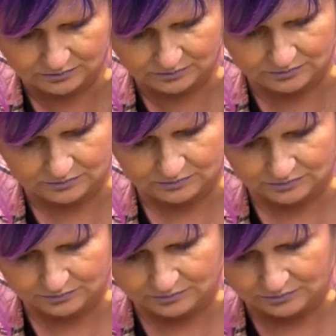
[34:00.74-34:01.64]

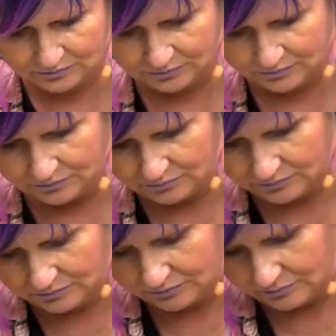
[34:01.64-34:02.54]

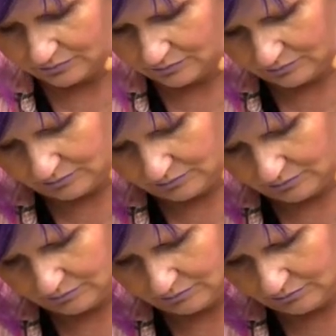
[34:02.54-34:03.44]

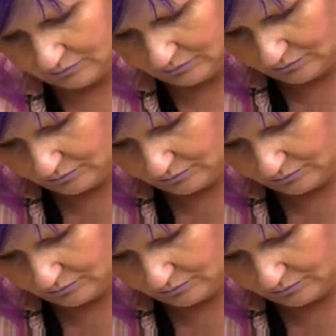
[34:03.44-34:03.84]
Nothing is said.